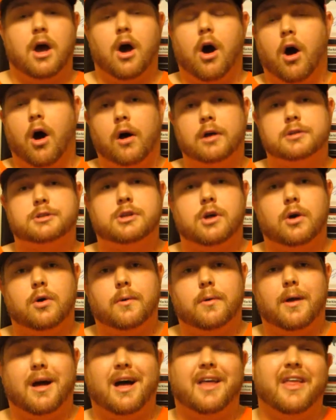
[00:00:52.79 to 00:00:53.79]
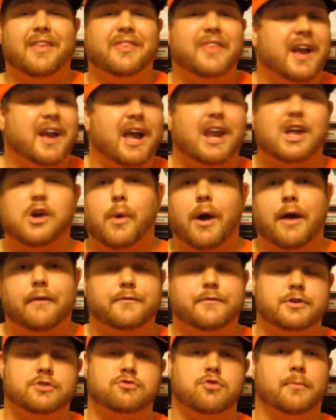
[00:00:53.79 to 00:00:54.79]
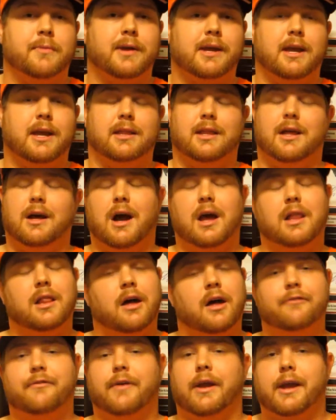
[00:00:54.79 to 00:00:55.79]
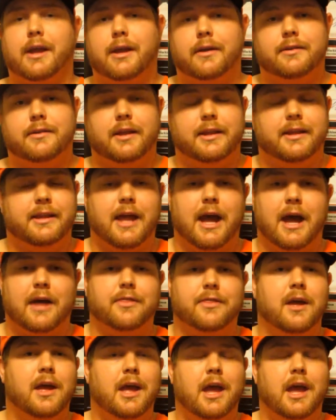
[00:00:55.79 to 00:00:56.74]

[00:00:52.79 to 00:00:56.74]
Also, they gotta go after Jarome Iginla. I love Iggy to death.